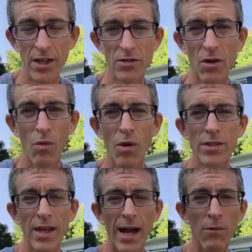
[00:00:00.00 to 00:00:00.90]
So
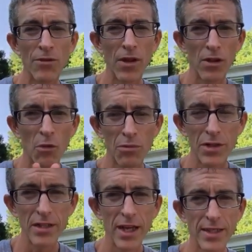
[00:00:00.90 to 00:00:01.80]
once I went through that little
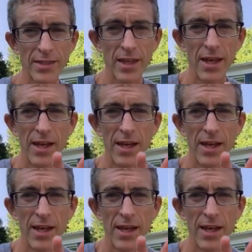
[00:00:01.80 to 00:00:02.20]
pre-test,